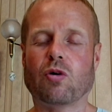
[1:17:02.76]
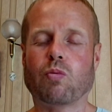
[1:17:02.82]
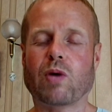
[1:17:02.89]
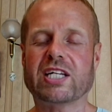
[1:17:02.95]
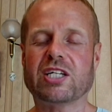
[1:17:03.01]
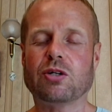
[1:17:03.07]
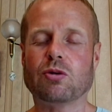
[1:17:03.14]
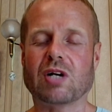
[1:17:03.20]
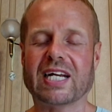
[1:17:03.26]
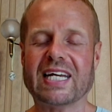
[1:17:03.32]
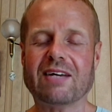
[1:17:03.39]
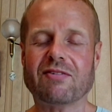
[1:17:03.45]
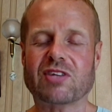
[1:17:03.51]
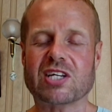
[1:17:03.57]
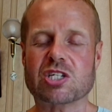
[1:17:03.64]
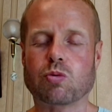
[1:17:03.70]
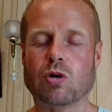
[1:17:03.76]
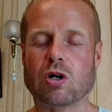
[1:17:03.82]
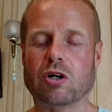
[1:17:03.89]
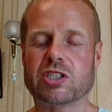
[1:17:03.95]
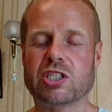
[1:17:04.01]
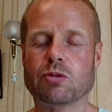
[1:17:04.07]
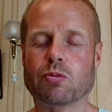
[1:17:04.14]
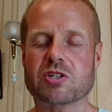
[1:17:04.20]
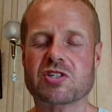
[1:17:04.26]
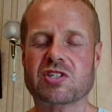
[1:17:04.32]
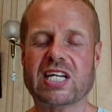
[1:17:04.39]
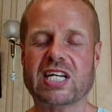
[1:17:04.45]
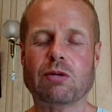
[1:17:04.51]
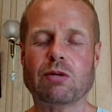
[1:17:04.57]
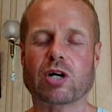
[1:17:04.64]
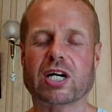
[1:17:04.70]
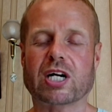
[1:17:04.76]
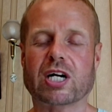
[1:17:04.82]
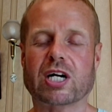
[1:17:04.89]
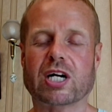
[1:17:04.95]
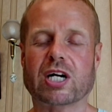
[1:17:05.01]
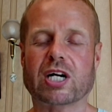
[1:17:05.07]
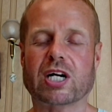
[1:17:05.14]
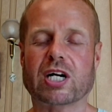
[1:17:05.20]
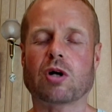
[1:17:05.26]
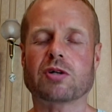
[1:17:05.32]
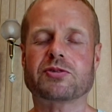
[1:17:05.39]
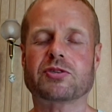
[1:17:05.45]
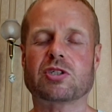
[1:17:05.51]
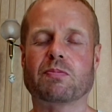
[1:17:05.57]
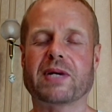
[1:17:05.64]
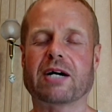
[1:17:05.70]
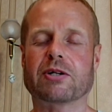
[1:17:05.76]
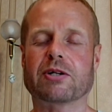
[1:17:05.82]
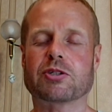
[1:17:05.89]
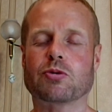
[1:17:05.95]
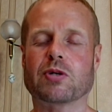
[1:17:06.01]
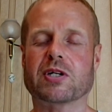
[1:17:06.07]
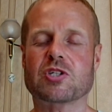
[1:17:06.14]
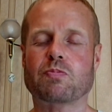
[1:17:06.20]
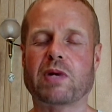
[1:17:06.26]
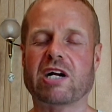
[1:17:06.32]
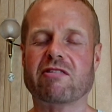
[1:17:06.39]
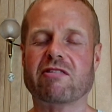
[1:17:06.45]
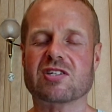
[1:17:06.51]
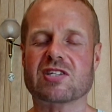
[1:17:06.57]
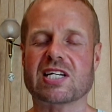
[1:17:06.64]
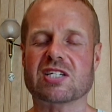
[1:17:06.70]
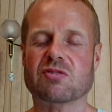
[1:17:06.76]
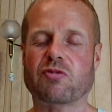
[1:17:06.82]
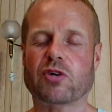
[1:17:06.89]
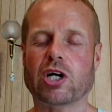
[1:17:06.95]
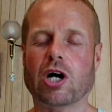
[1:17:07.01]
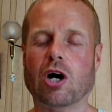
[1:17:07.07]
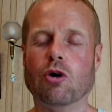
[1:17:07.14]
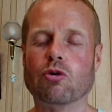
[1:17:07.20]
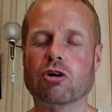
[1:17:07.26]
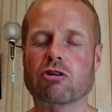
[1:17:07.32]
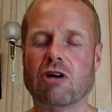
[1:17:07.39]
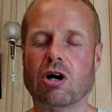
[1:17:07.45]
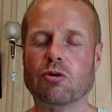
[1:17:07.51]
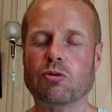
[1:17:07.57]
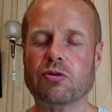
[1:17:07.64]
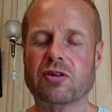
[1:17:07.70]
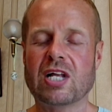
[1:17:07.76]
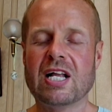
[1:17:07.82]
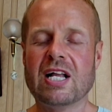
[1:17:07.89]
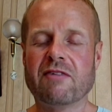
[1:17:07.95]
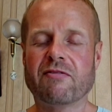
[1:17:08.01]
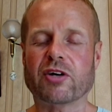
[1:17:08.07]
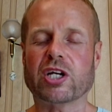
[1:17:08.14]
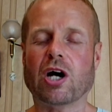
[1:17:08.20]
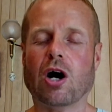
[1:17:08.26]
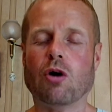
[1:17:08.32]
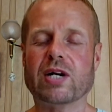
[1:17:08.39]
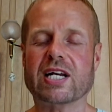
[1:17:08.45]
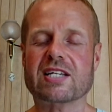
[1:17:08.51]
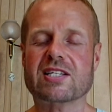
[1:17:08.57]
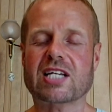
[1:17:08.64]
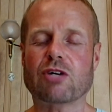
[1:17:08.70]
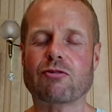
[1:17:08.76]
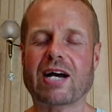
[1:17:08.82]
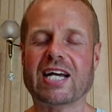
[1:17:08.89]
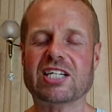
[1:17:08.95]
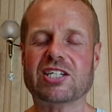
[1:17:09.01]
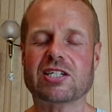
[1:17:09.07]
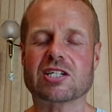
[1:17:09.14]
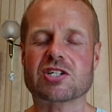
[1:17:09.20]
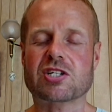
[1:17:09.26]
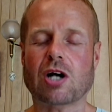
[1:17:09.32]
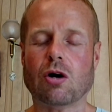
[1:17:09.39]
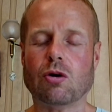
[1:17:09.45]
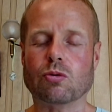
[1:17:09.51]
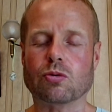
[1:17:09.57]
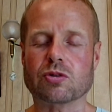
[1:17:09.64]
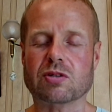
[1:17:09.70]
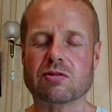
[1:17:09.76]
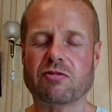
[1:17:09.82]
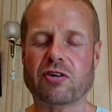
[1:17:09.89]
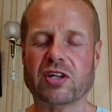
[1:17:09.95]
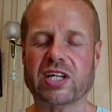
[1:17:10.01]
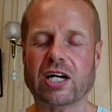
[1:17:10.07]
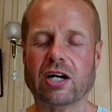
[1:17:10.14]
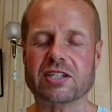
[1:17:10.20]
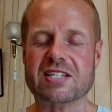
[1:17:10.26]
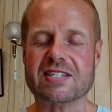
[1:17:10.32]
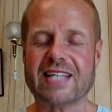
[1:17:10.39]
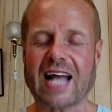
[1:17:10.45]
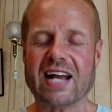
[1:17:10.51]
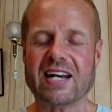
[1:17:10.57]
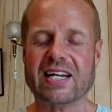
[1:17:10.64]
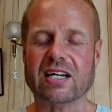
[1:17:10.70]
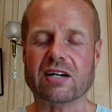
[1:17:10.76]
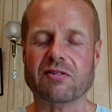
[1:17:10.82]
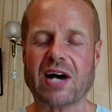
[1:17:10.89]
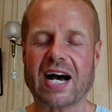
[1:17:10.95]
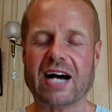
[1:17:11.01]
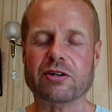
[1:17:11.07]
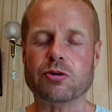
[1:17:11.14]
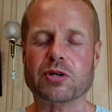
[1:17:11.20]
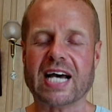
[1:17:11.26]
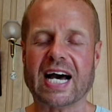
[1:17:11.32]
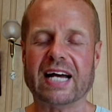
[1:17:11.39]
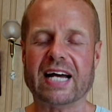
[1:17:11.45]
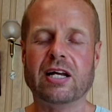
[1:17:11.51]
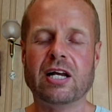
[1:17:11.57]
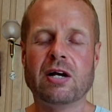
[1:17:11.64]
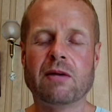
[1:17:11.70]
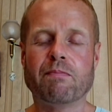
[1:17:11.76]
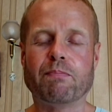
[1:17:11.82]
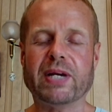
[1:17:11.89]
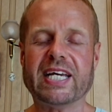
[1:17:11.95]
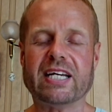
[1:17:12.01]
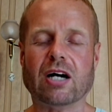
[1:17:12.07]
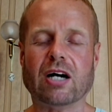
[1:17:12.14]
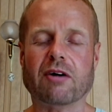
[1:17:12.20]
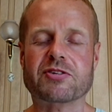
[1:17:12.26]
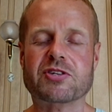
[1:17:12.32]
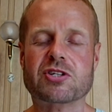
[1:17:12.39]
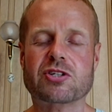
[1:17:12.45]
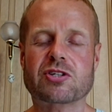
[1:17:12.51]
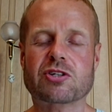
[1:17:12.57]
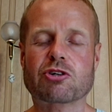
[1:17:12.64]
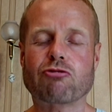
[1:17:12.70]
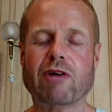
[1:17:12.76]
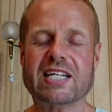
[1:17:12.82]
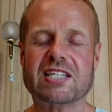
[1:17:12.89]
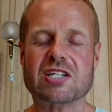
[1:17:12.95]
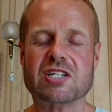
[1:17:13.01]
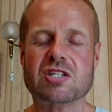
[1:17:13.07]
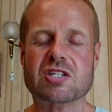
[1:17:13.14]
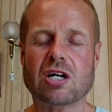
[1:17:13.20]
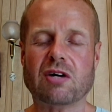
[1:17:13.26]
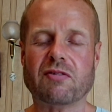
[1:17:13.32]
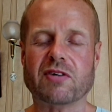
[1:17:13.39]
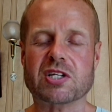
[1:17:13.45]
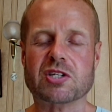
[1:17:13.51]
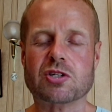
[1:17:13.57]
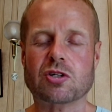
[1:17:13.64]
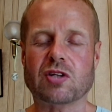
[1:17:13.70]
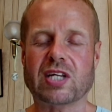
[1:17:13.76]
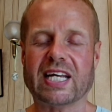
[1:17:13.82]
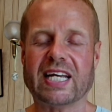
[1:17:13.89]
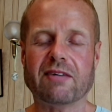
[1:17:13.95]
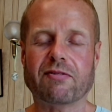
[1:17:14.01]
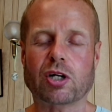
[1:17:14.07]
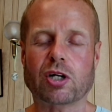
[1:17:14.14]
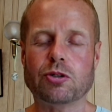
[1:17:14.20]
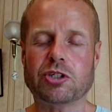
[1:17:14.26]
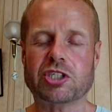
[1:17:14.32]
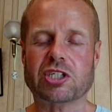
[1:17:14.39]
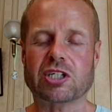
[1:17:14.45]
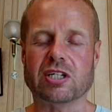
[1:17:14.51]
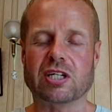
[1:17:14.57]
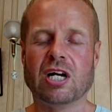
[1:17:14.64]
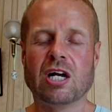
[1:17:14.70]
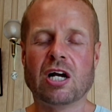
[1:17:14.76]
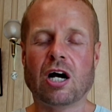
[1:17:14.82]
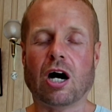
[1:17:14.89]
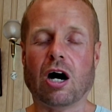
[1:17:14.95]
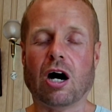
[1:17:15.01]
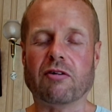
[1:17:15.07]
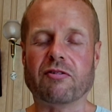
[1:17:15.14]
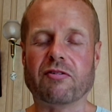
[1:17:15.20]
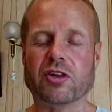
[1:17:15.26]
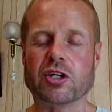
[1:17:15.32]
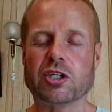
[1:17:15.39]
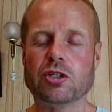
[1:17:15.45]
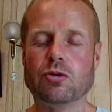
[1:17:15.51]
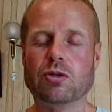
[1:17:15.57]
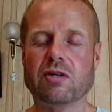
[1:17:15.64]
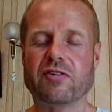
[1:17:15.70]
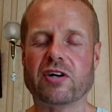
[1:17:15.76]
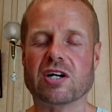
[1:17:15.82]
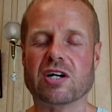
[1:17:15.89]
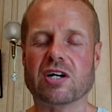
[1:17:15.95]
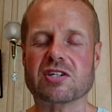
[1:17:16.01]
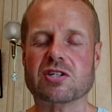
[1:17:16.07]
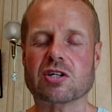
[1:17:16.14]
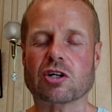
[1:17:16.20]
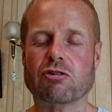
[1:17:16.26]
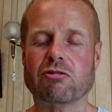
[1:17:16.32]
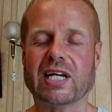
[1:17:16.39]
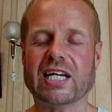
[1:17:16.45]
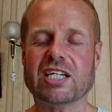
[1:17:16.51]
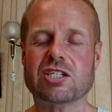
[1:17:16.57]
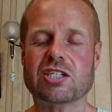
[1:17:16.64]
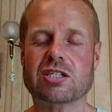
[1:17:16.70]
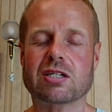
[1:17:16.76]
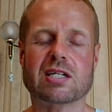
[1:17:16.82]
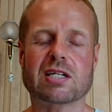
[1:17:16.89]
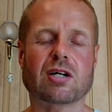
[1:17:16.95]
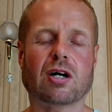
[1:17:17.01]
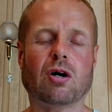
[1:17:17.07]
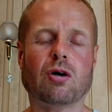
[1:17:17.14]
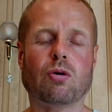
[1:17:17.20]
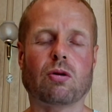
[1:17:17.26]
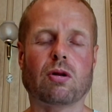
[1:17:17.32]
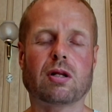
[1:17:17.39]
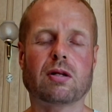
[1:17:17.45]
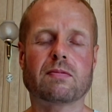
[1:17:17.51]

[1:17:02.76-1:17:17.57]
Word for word: for when you leave this world, you will see what a gift it was to be able to experience this for your own growth, for your own acceleration as souls, and for the understanding of how you can be of greater service to the evolution of the universe and creation as a whole.